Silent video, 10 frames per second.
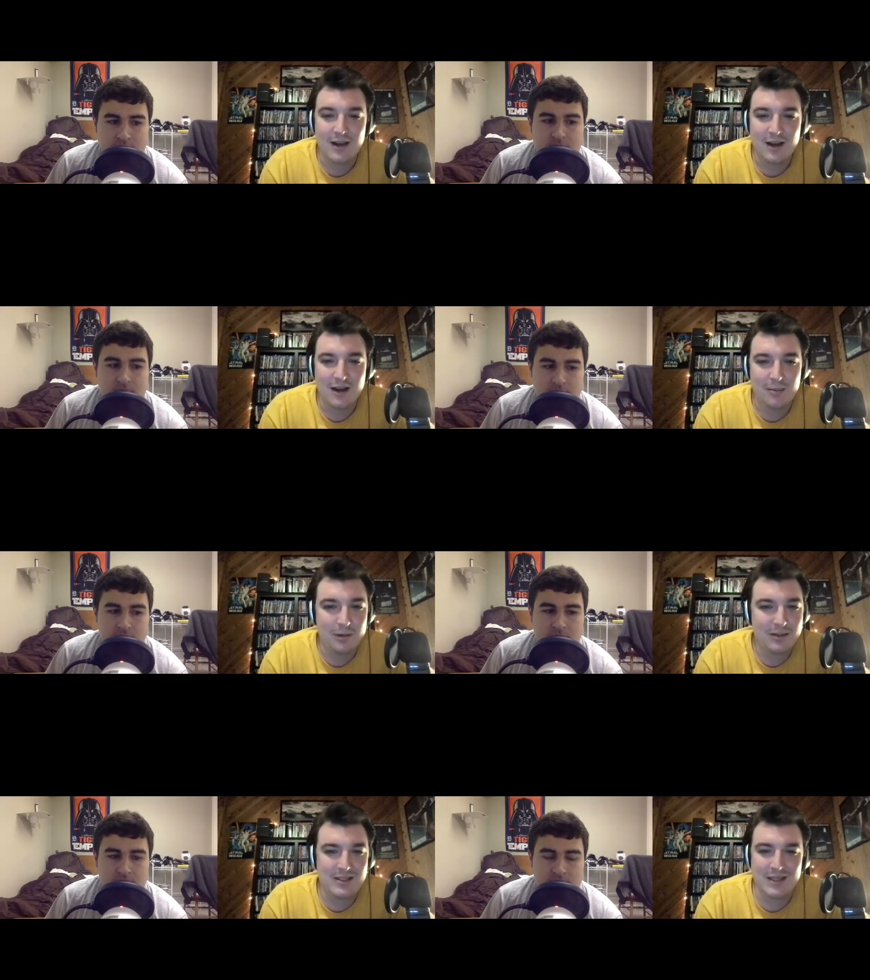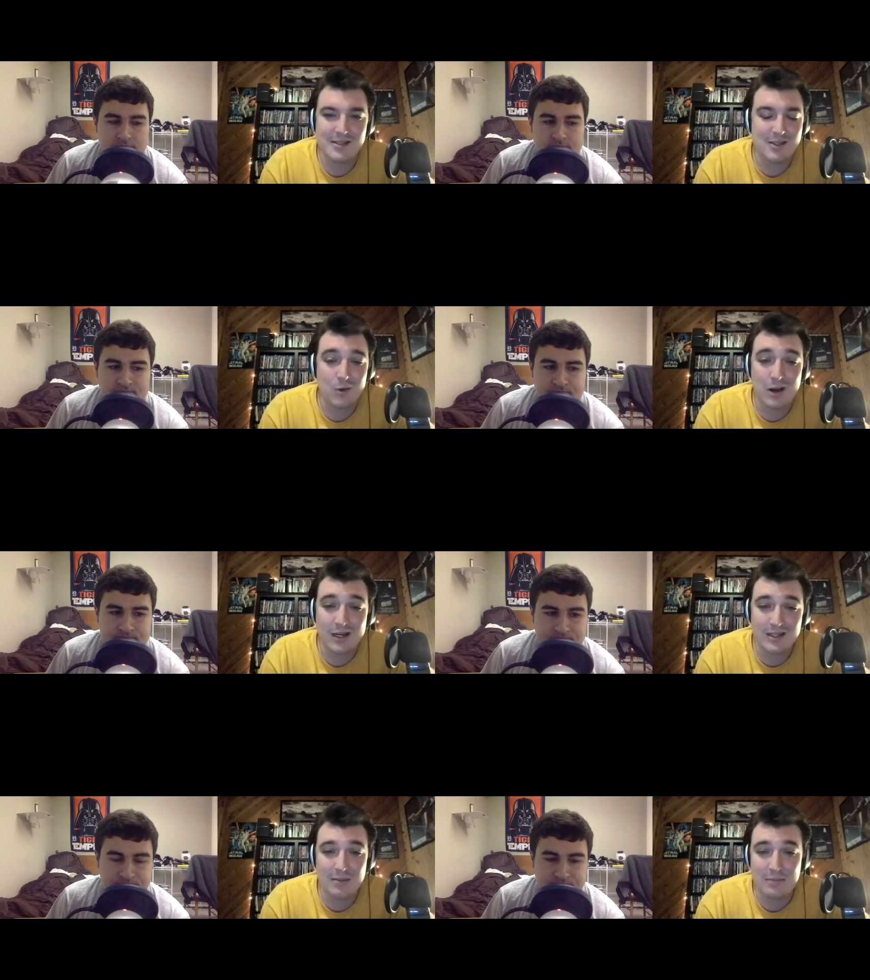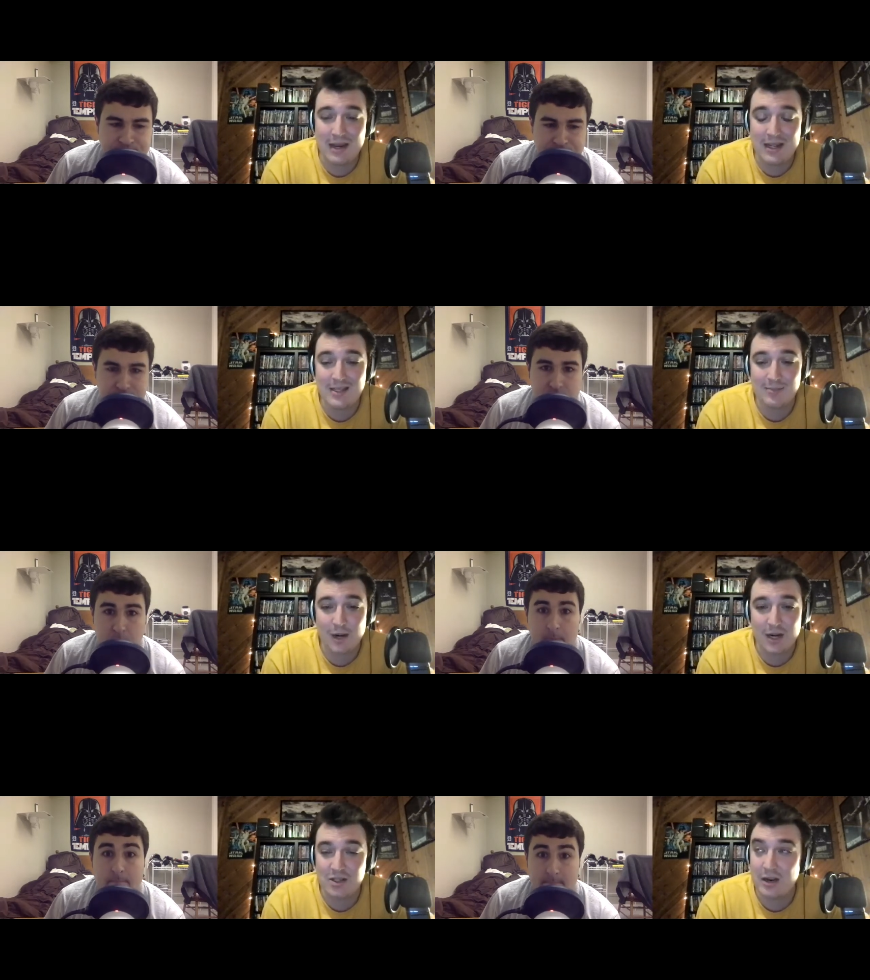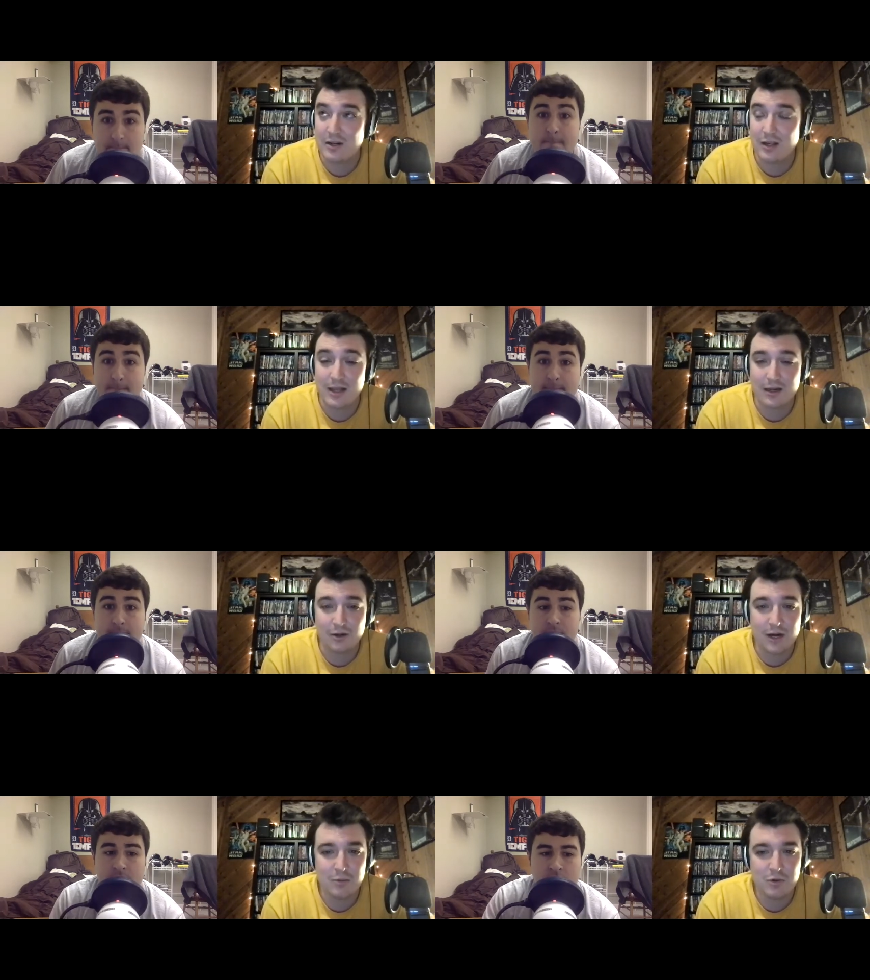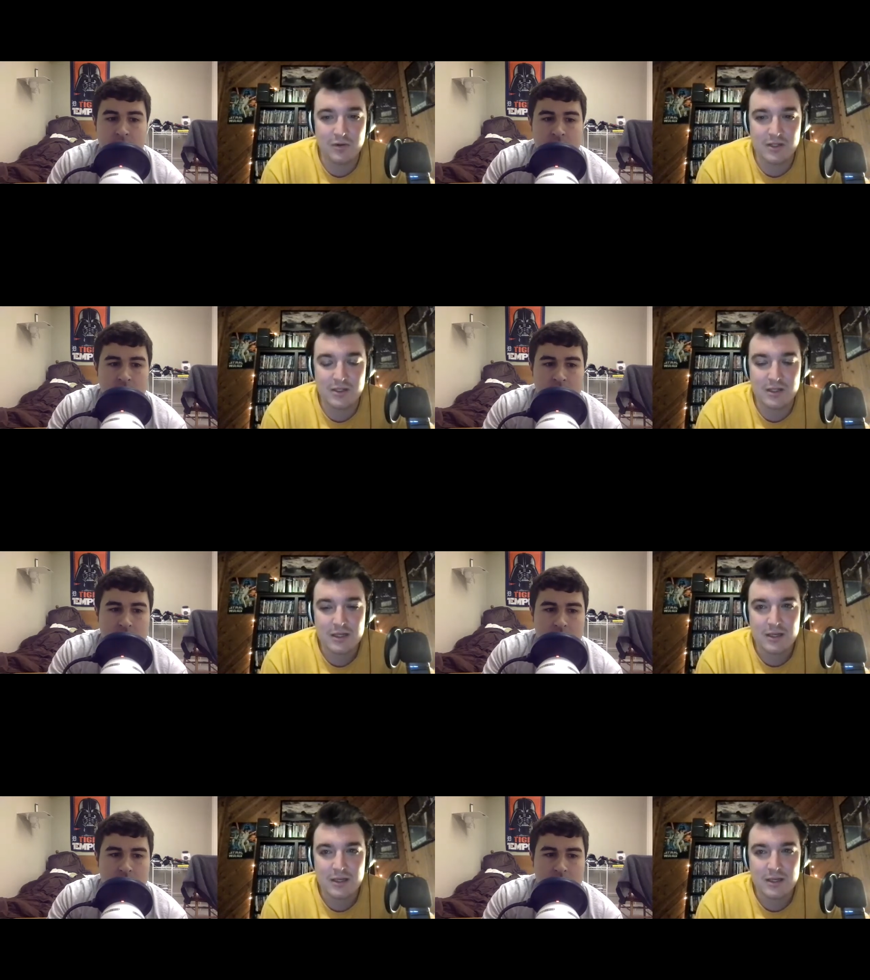Speaker 1: Um, but since The Walking Dead, man, he has branched out into a lot of great movies.